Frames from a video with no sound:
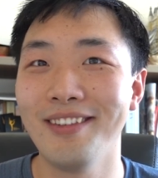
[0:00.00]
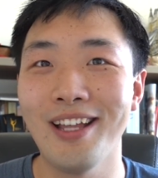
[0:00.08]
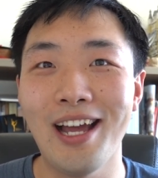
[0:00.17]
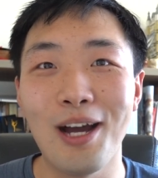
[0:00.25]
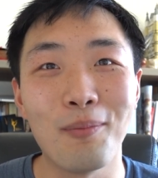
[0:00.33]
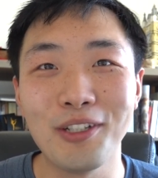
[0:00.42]

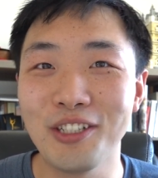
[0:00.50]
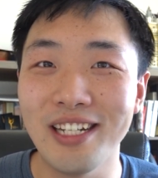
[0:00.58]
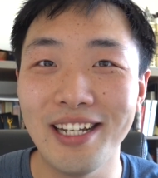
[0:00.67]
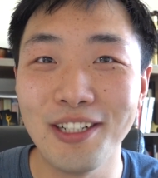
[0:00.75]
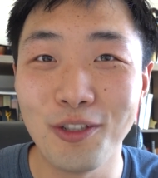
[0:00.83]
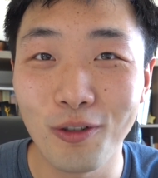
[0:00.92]
how much
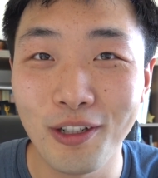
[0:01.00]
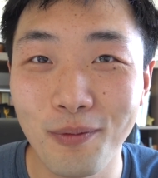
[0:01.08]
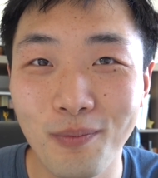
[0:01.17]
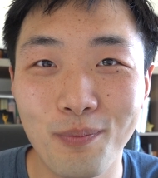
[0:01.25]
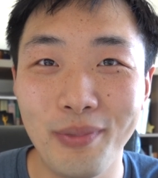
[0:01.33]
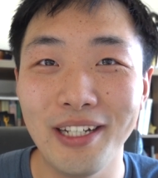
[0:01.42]
they enjoy
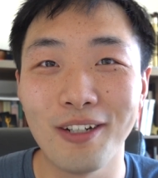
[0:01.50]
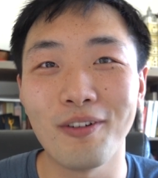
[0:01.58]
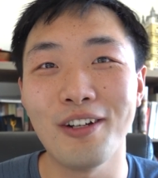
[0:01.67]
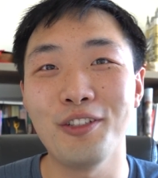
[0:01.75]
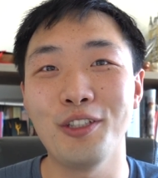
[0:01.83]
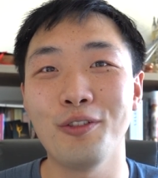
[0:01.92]
being
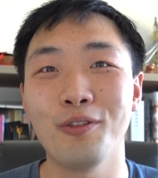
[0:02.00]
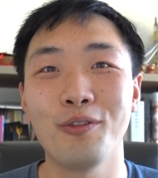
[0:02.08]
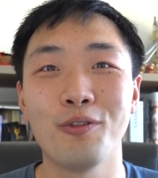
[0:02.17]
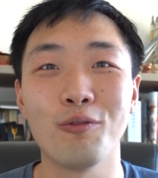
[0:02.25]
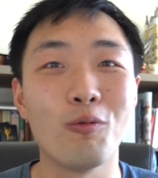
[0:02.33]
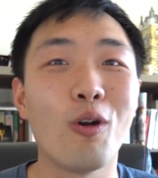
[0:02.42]
around you
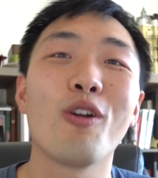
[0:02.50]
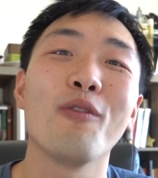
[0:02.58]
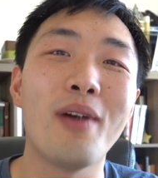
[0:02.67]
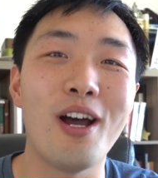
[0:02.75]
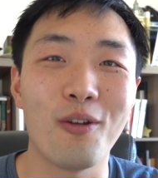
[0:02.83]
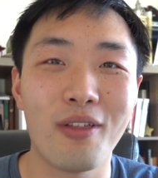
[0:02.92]
through word of
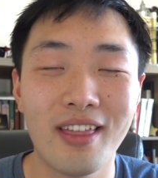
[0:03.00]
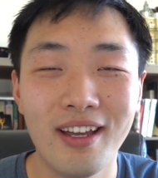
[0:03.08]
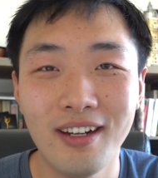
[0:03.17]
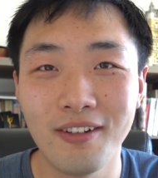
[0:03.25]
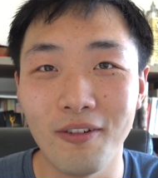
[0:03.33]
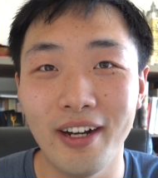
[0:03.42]
mouth,
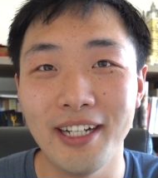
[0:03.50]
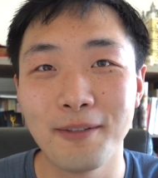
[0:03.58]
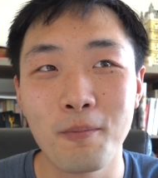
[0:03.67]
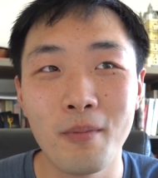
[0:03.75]
right?